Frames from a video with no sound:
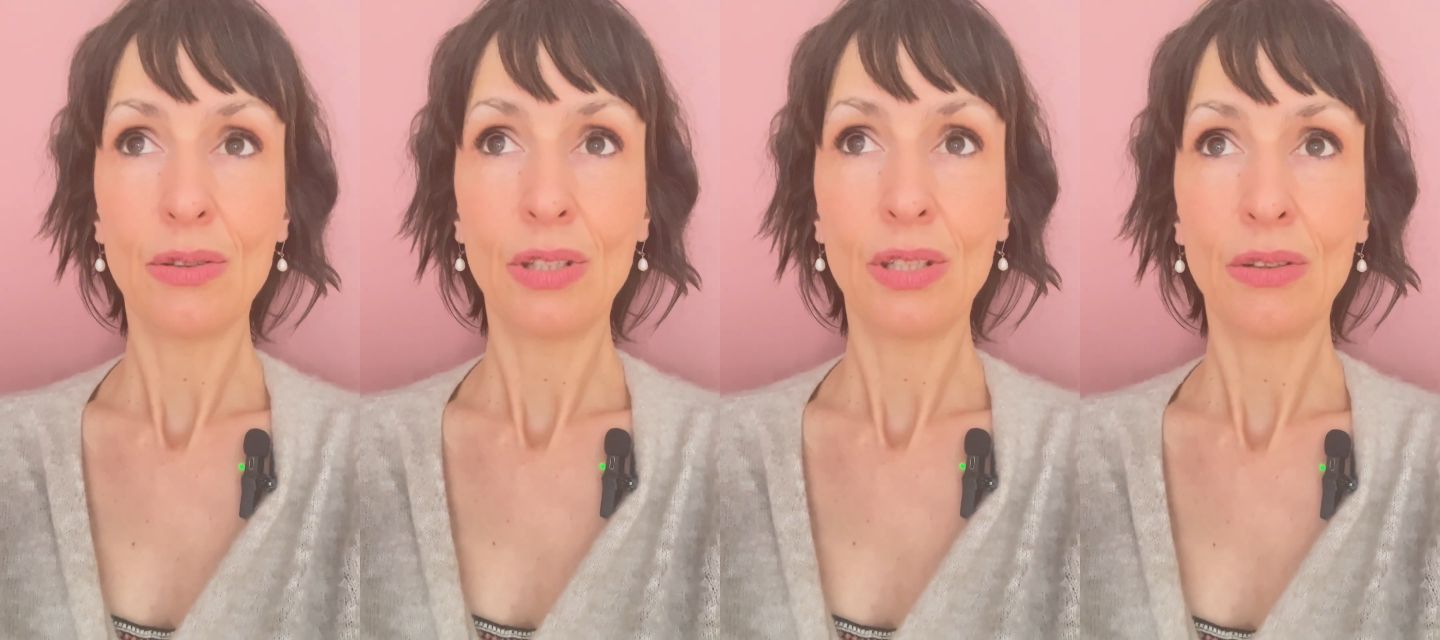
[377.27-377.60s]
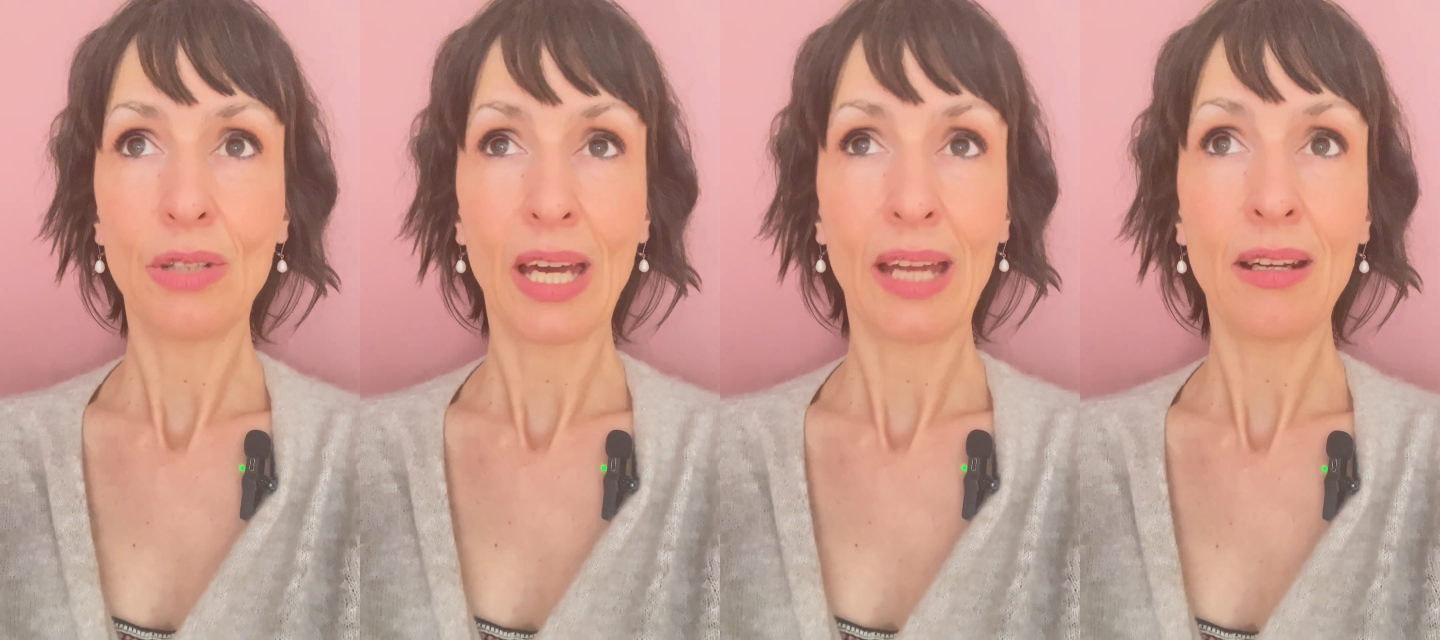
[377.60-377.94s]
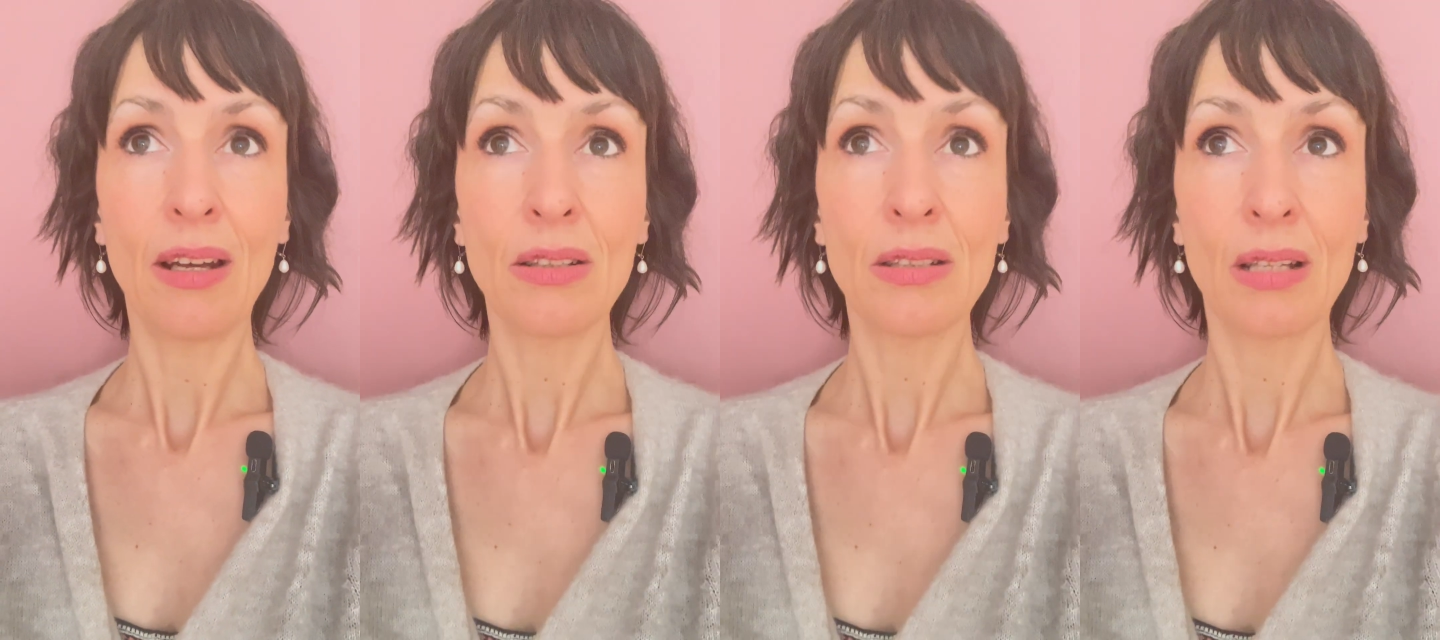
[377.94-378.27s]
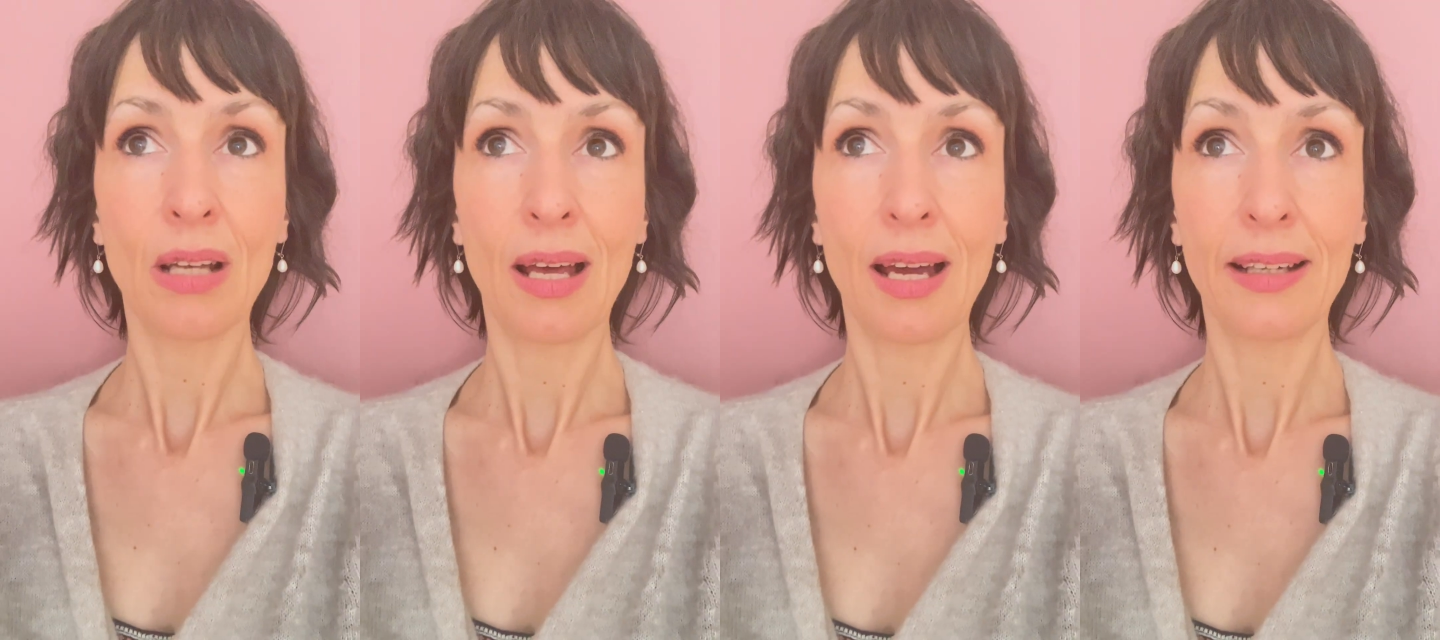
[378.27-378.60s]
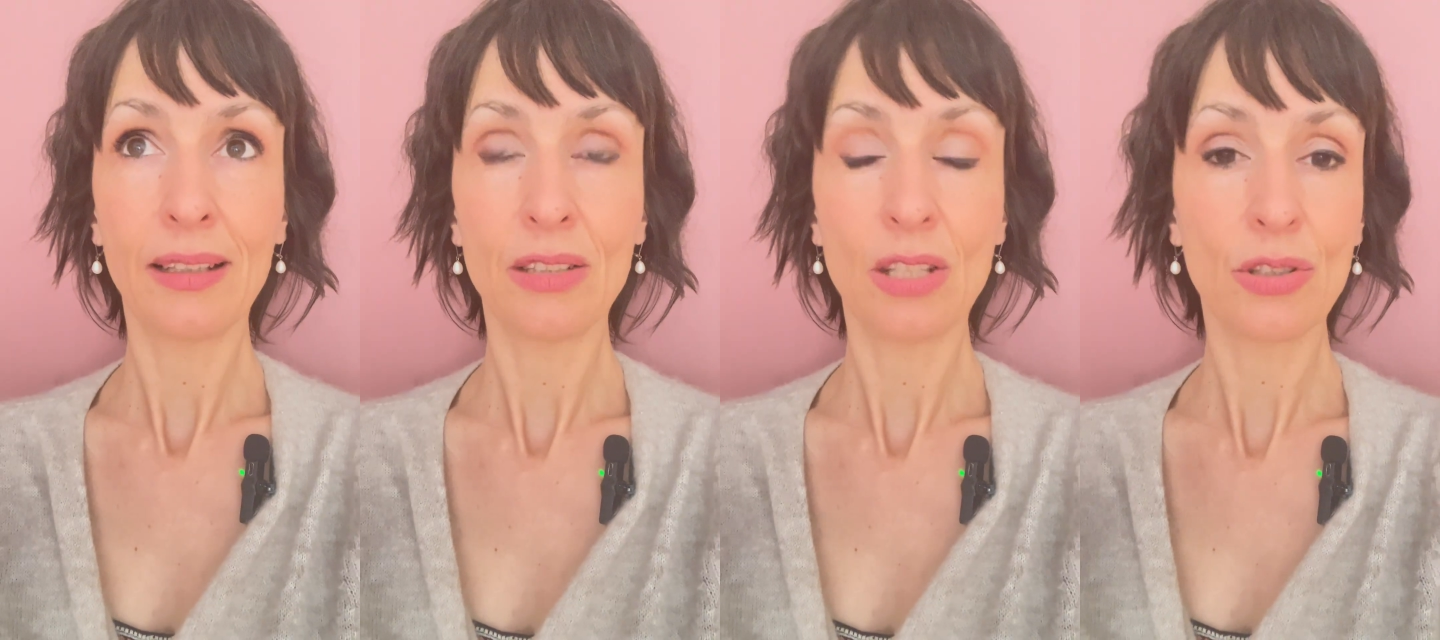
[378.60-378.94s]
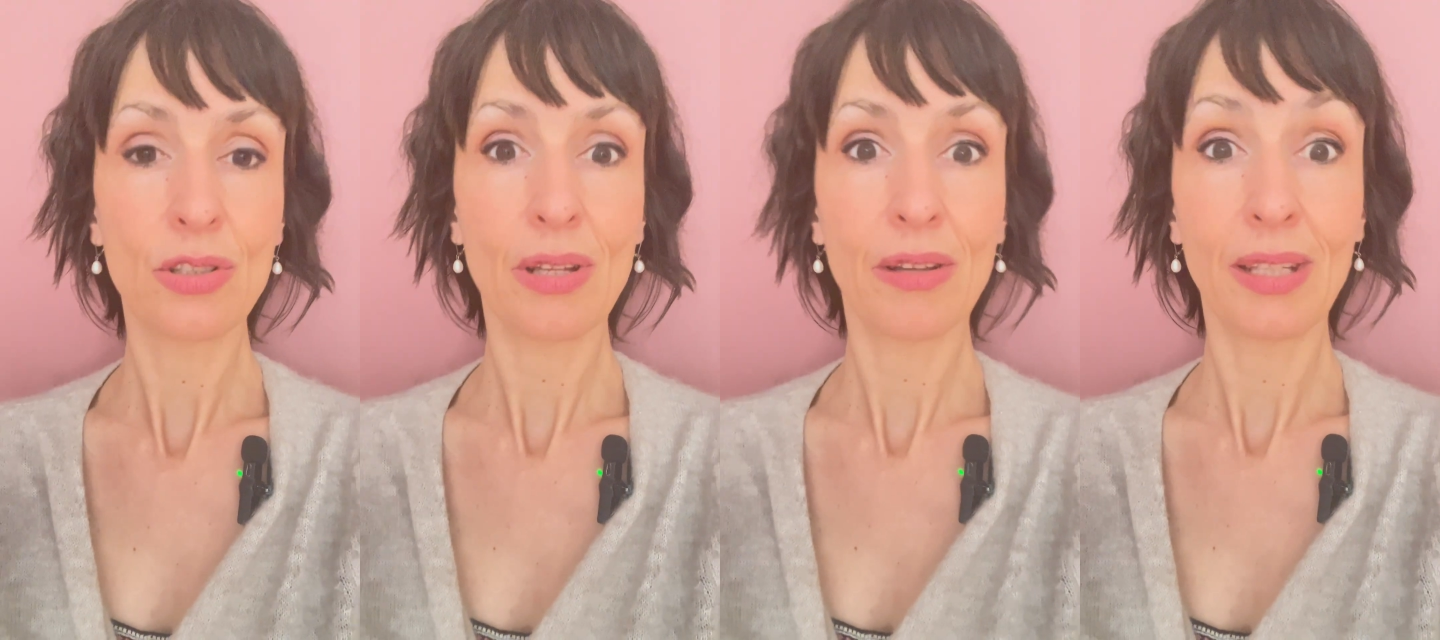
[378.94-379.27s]
you cannot like
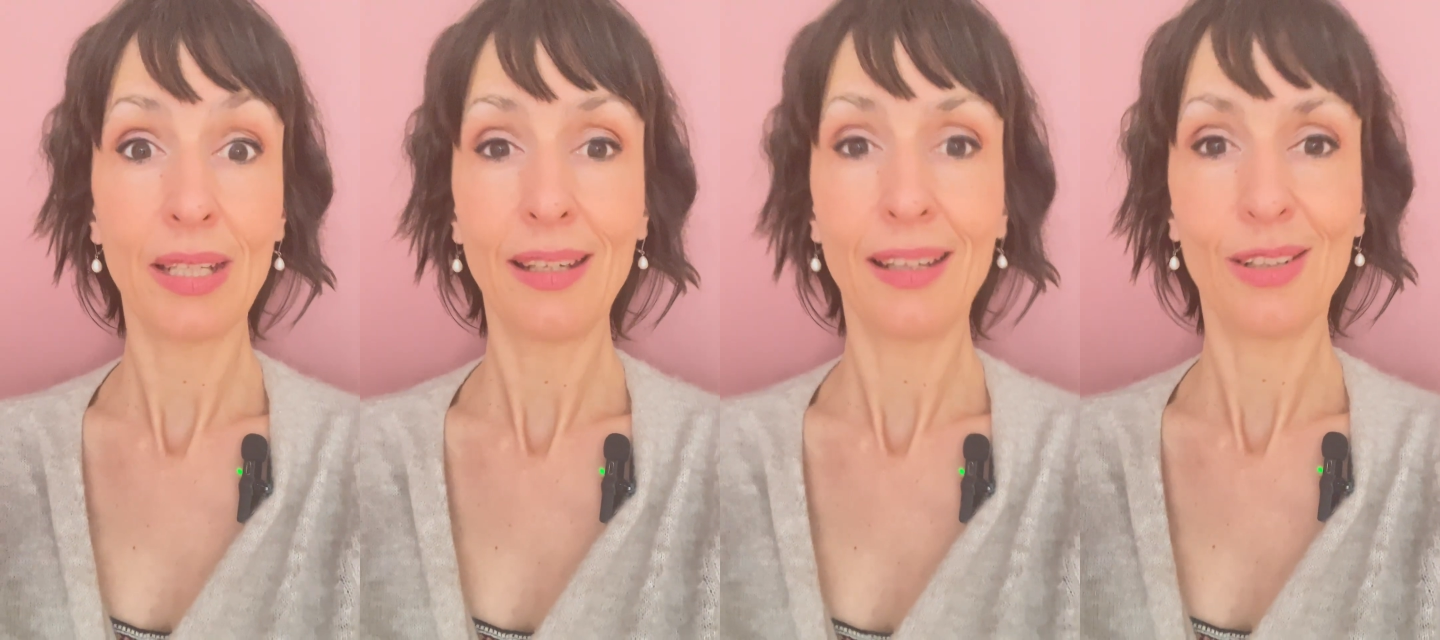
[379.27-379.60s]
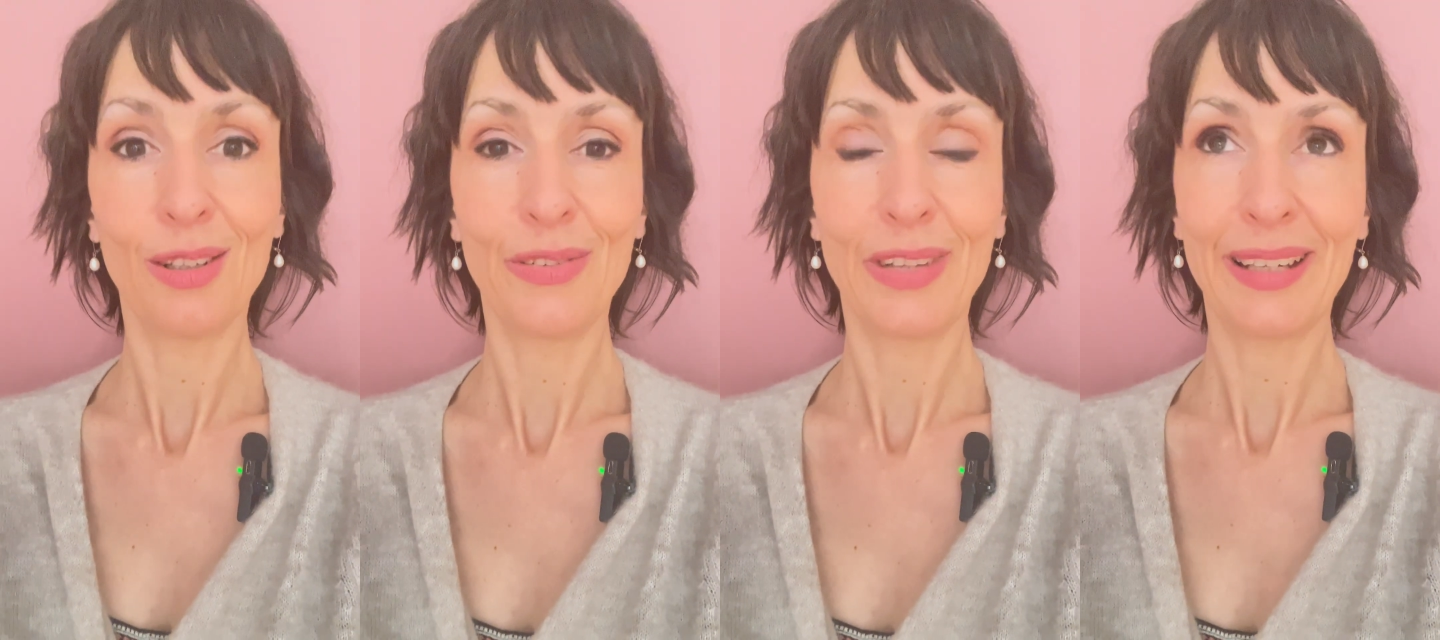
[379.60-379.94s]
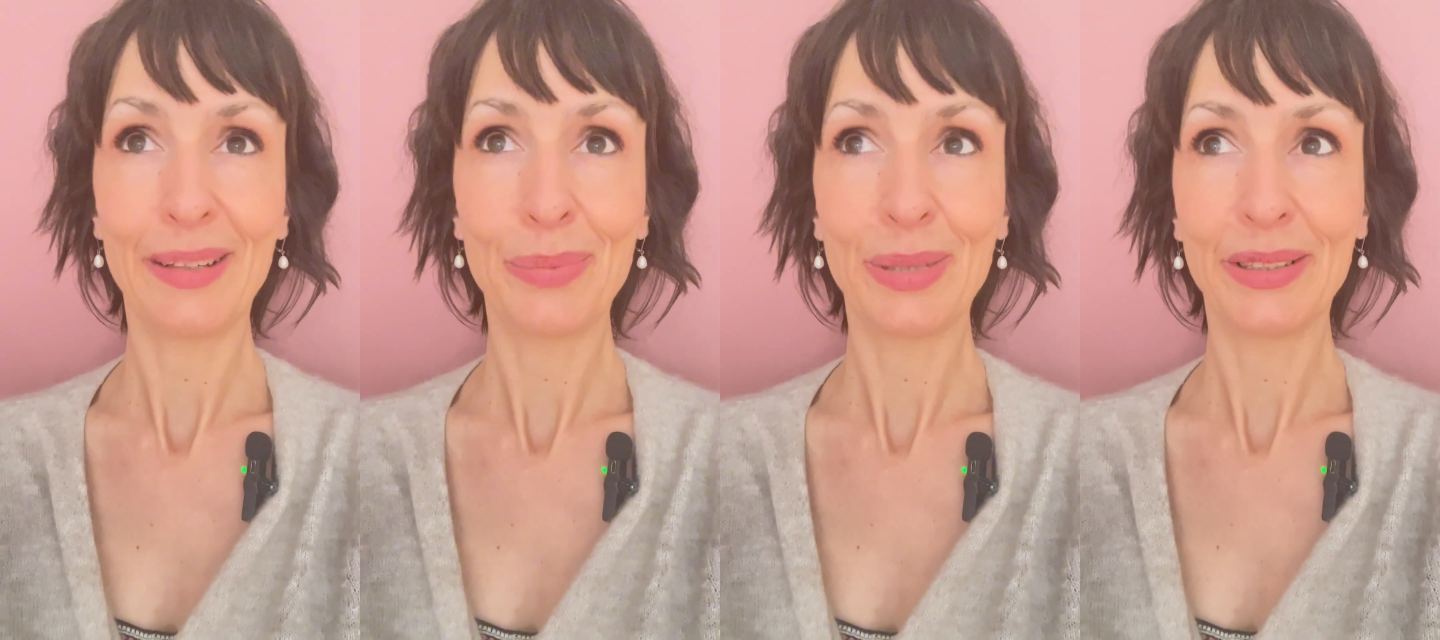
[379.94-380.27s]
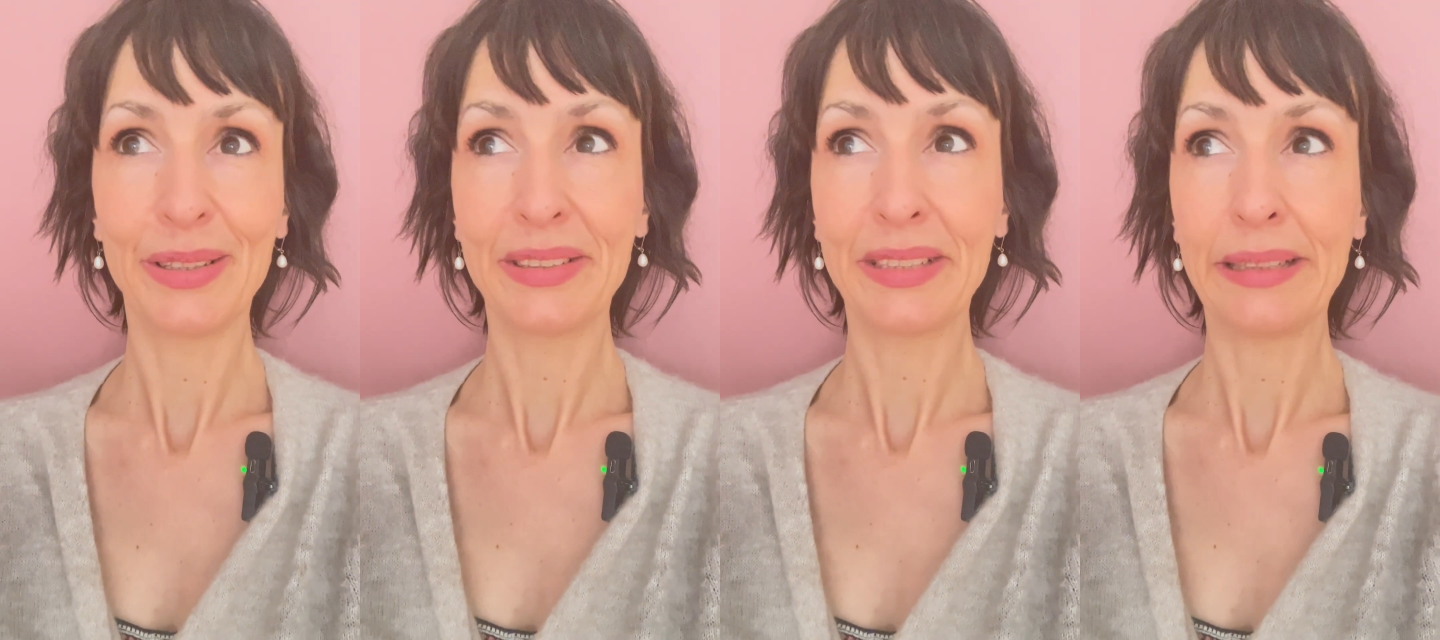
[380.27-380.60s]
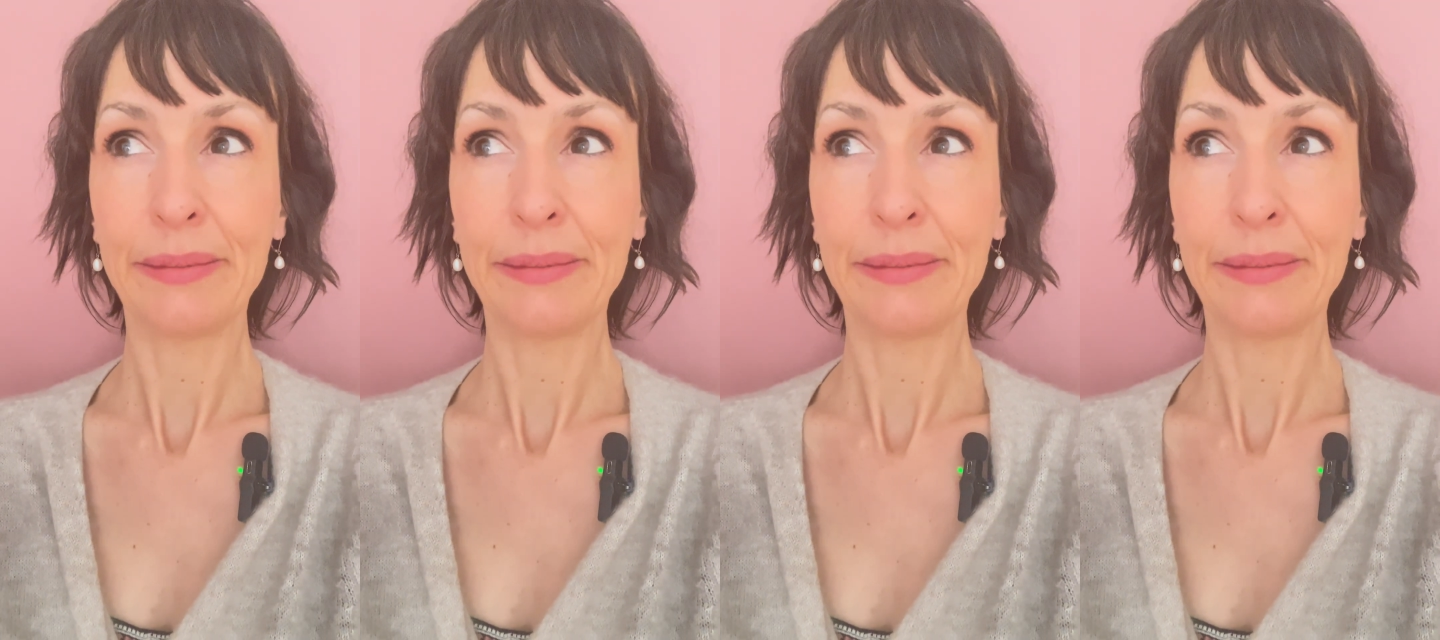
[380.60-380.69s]
not thinking of that, because